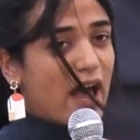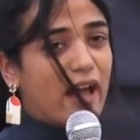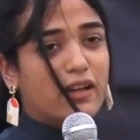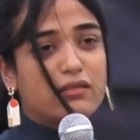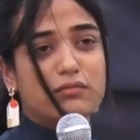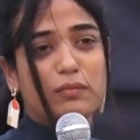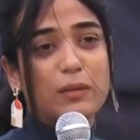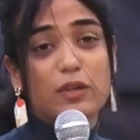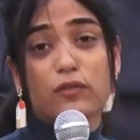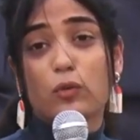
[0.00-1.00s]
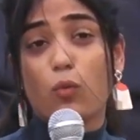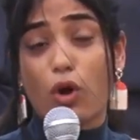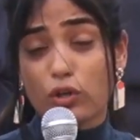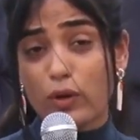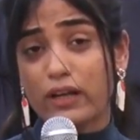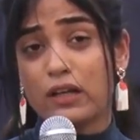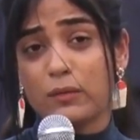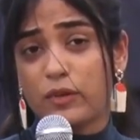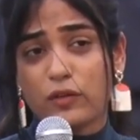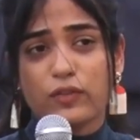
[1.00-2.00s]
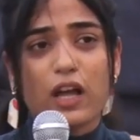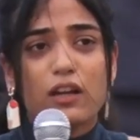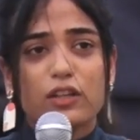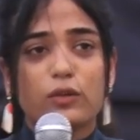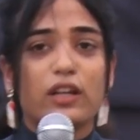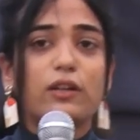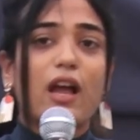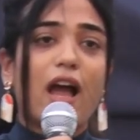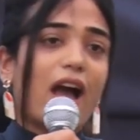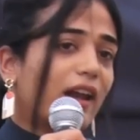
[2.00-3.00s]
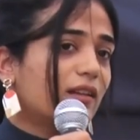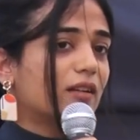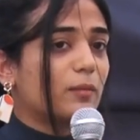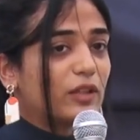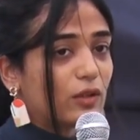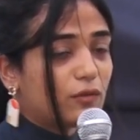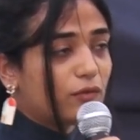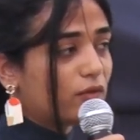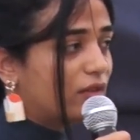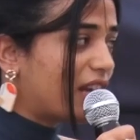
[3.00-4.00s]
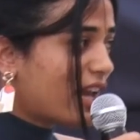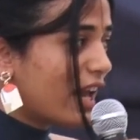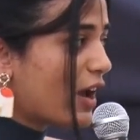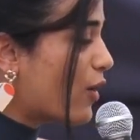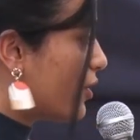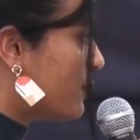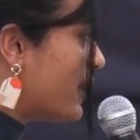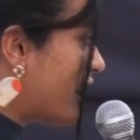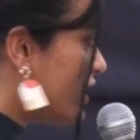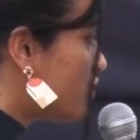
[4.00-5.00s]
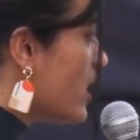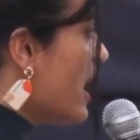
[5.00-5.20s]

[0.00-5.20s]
and maybe if you want to add a little bit of color, you can add a little bit of gray or a beige,